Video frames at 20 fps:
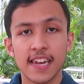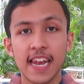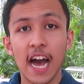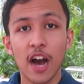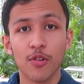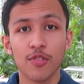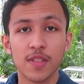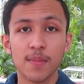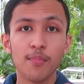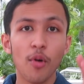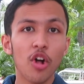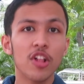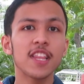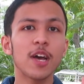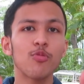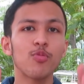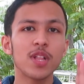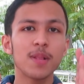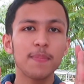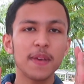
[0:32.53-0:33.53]
Now, the mall
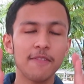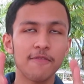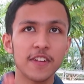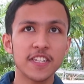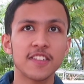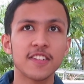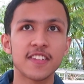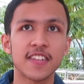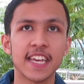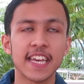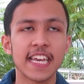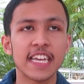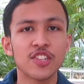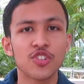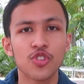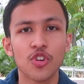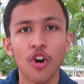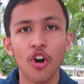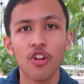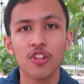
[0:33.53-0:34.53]
that we'll be visiting
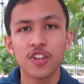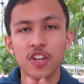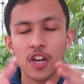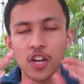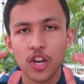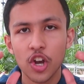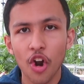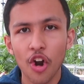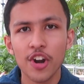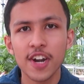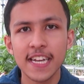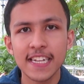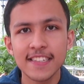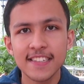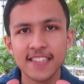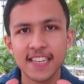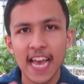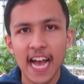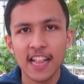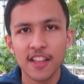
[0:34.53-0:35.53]
is called
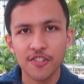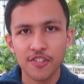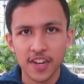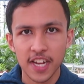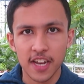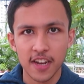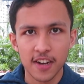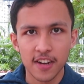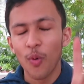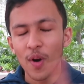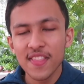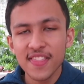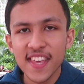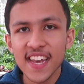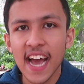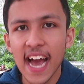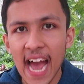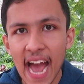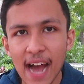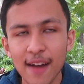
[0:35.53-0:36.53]
Gardens Galleria. One
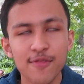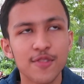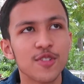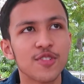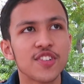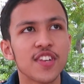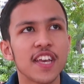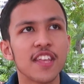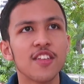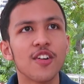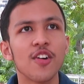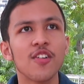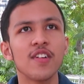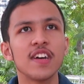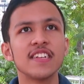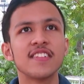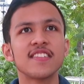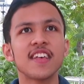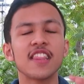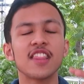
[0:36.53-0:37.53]
thing I have to say though
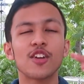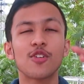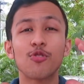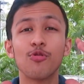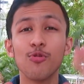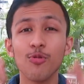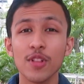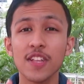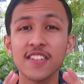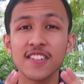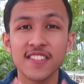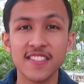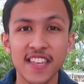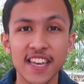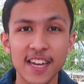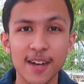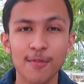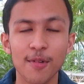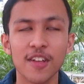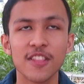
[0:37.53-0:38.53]
is that the coolest
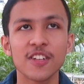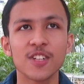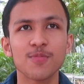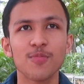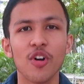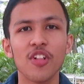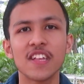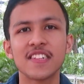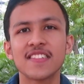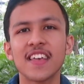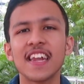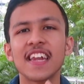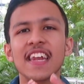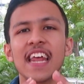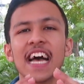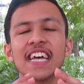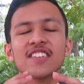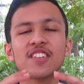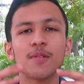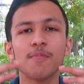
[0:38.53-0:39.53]
thing about this mall is that it
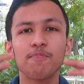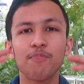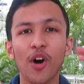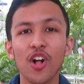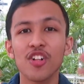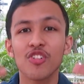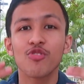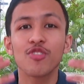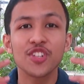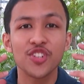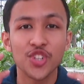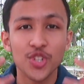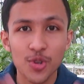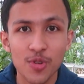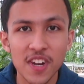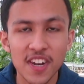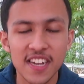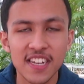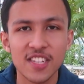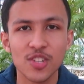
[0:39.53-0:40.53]
has a
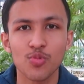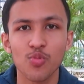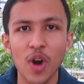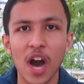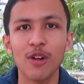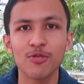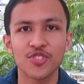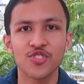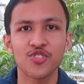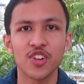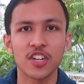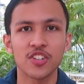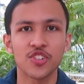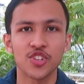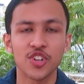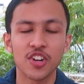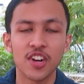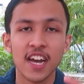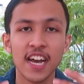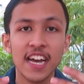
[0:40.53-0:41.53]
pulchritudinous wow
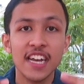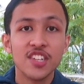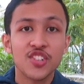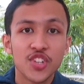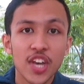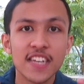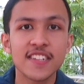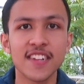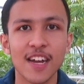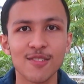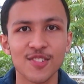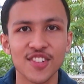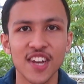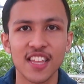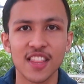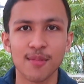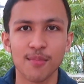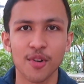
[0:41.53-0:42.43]
structure just outside the